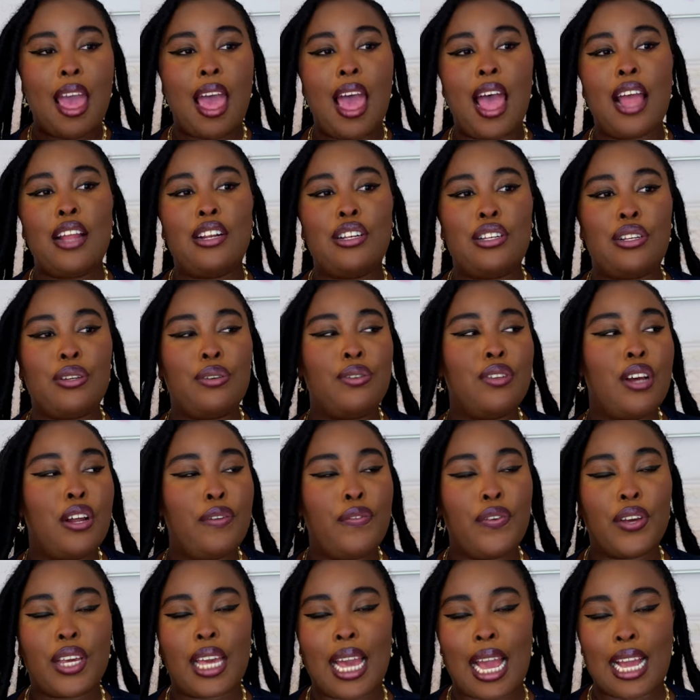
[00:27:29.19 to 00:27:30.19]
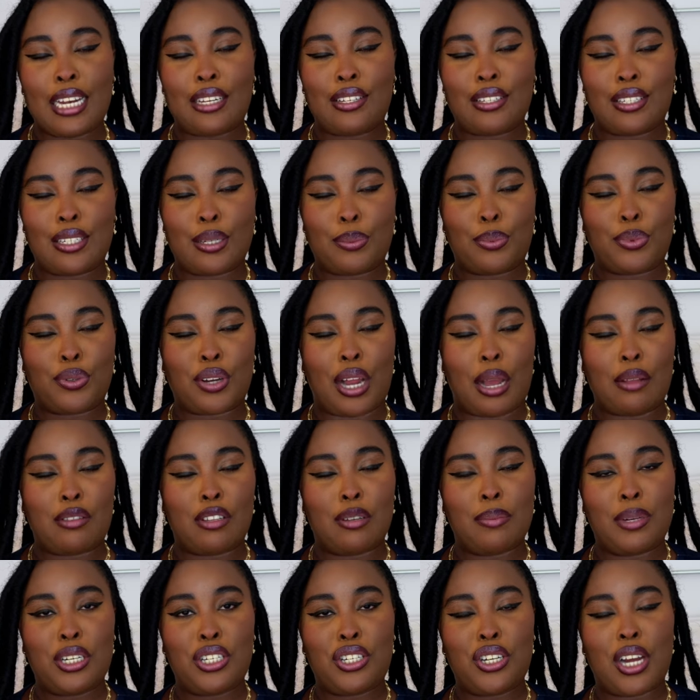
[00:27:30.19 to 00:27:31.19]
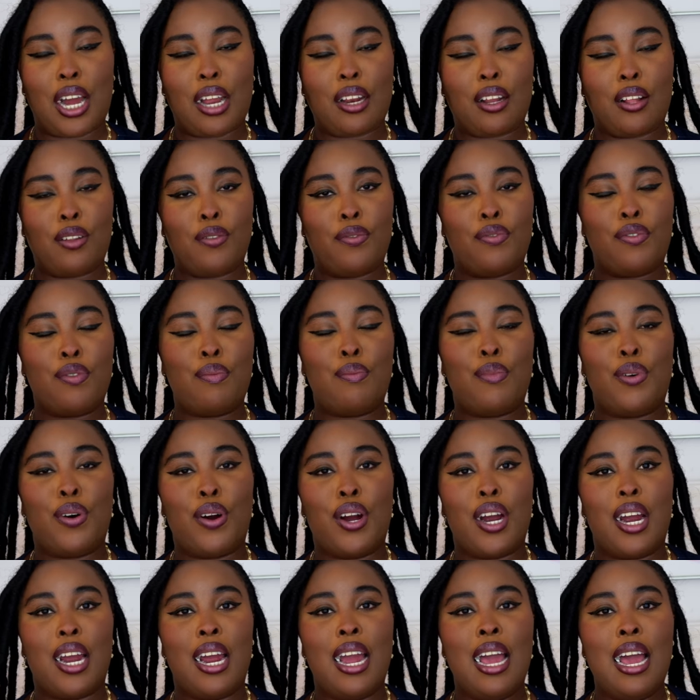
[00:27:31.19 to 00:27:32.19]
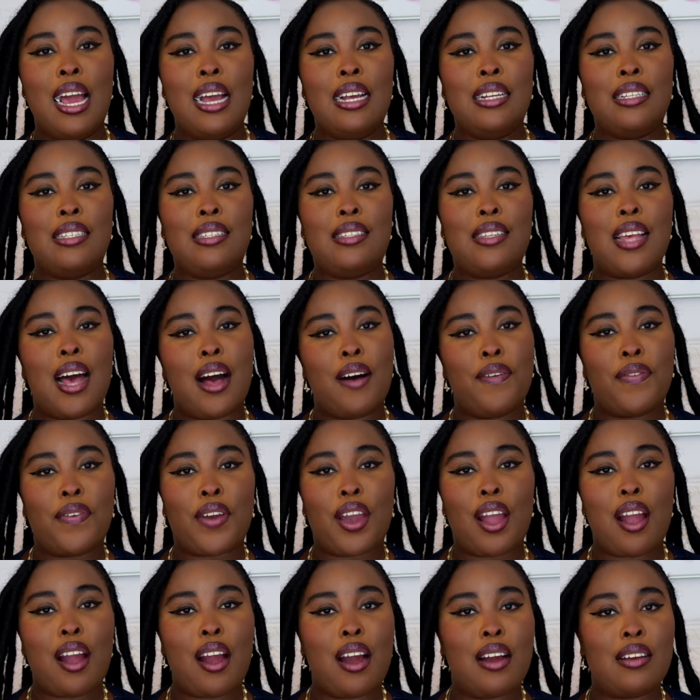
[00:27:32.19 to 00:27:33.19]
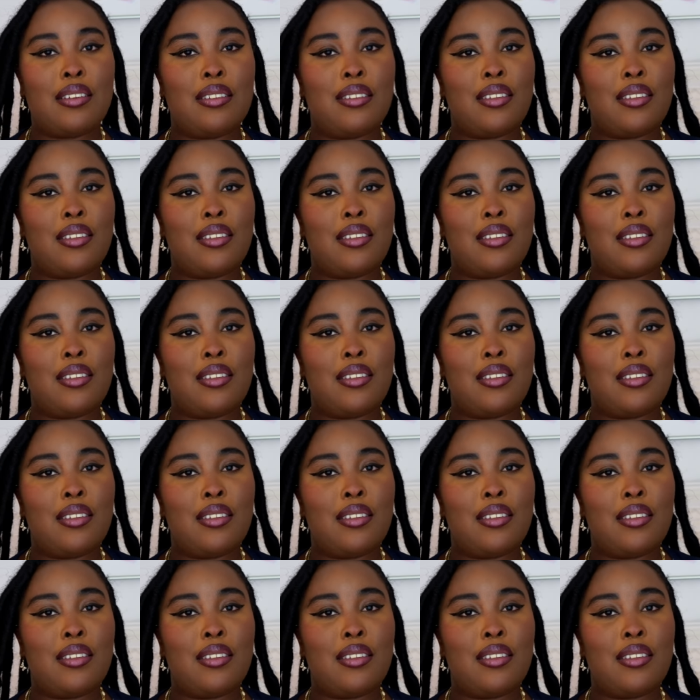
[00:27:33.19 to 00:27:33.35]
And do not forget to subscribe to my channel for more self-care,